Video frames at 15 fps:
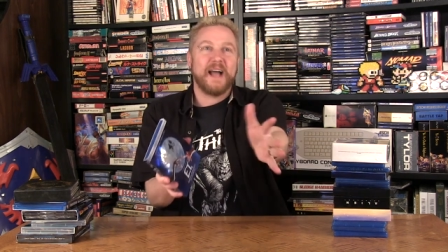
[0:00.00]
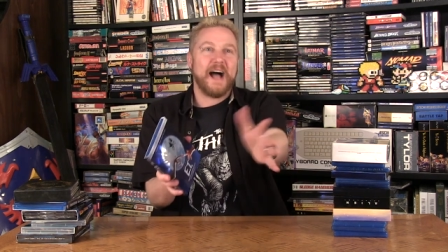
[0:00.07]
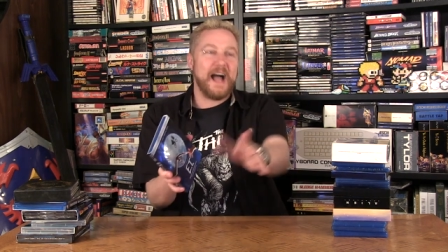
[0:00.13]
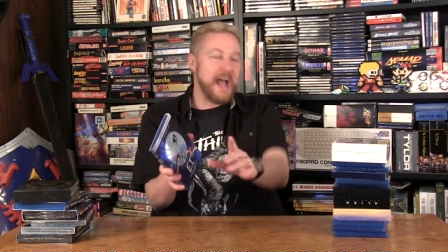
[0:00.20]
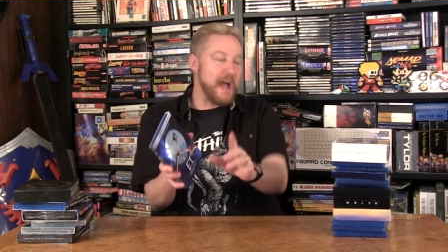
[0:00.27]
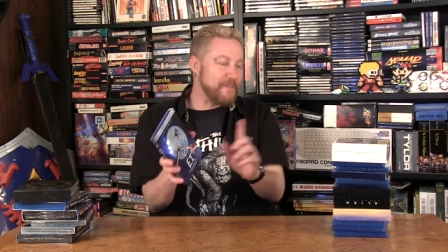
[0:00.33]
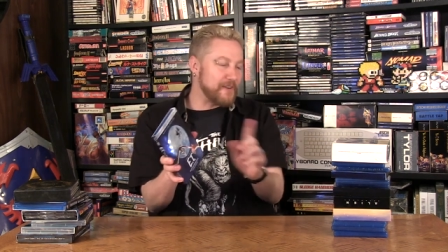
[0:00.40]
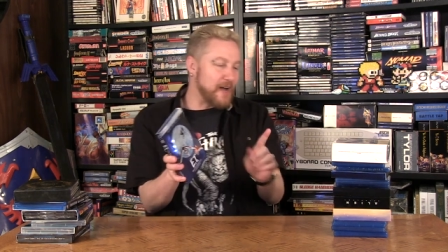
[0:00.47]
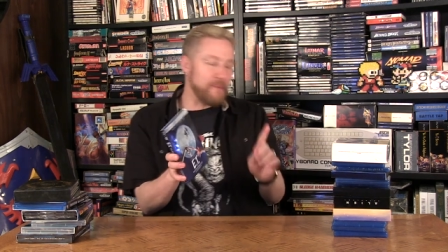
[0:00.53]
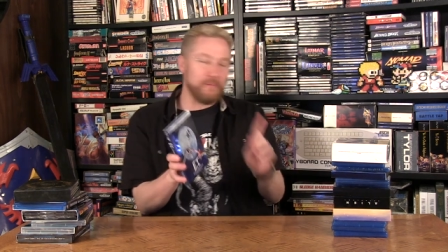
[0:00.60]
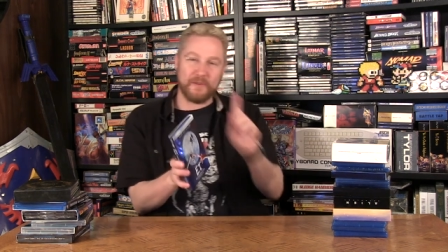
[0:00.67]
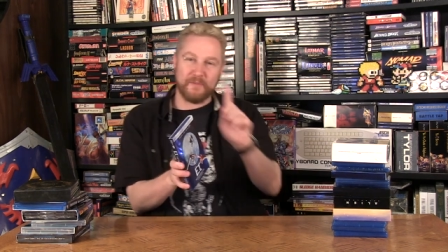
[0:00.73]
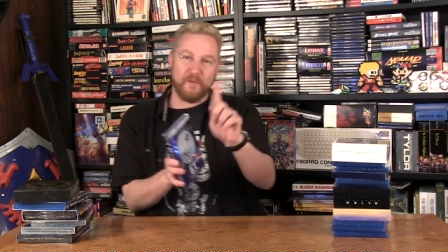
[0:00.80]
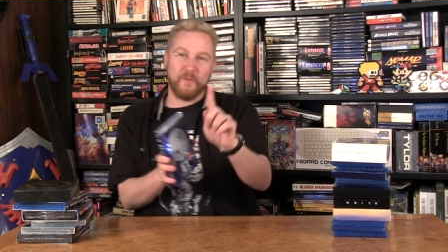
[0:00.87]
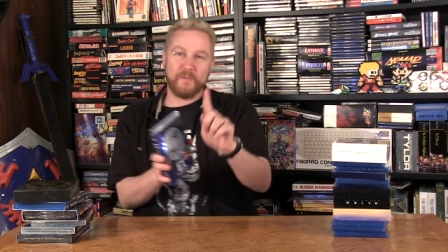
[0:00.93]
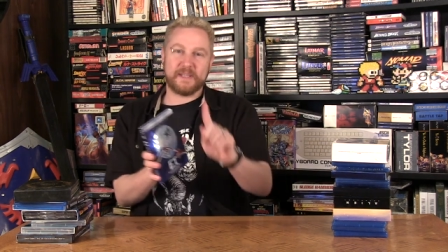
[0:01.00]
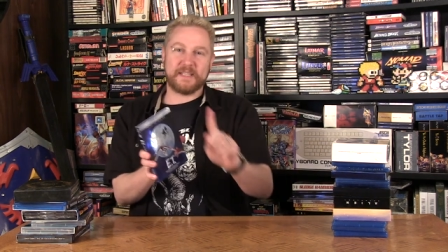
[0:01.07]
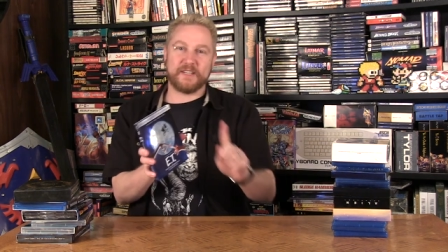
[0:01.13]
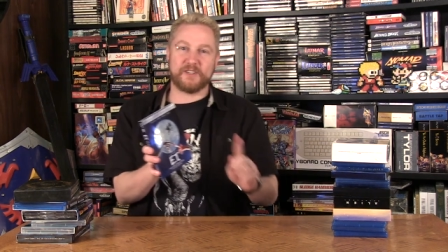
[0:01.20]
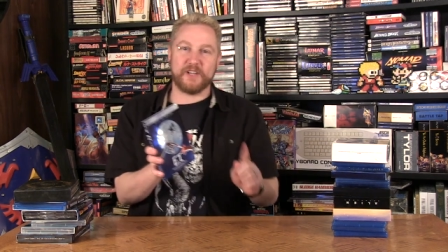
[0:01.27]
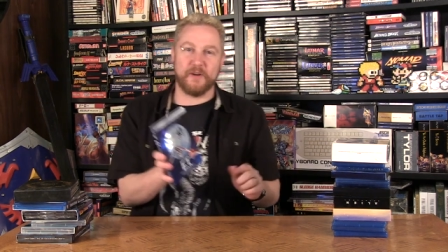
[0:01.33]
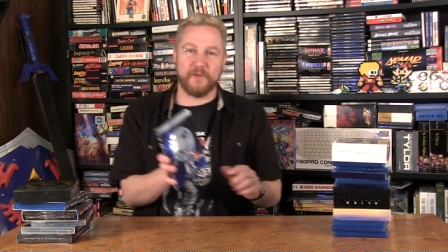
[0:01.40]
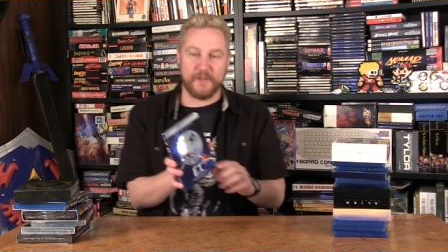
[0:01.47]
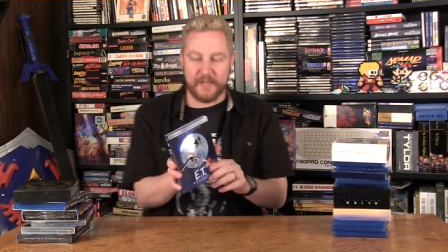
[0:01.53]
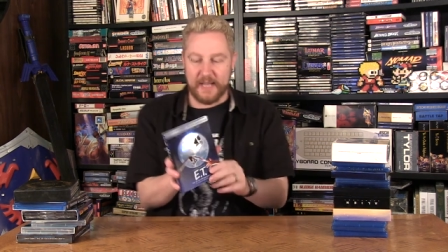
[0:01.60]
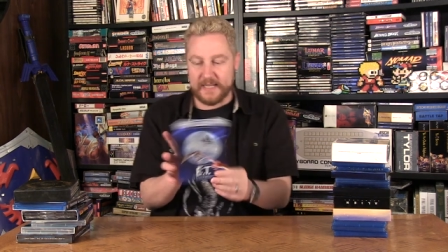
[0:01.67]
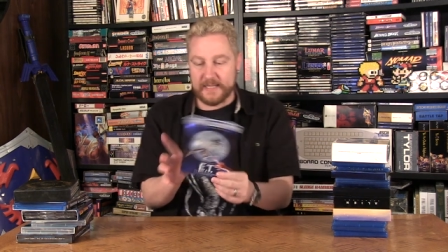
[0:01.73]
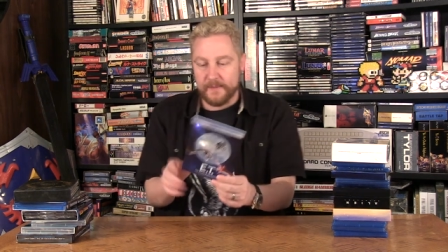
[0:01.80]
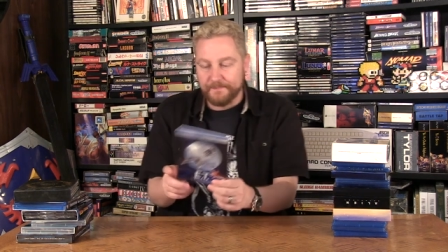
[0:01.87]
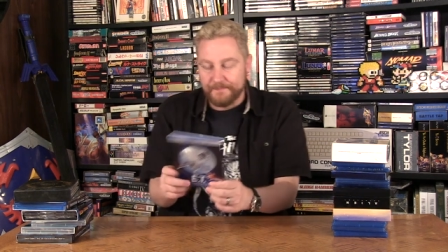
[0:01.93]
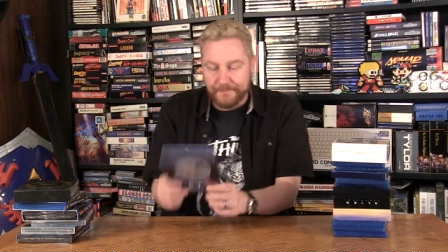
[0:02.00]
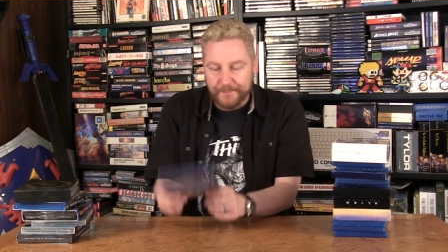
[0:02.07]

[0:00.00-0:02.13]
I have a couple of moments to share with you guys.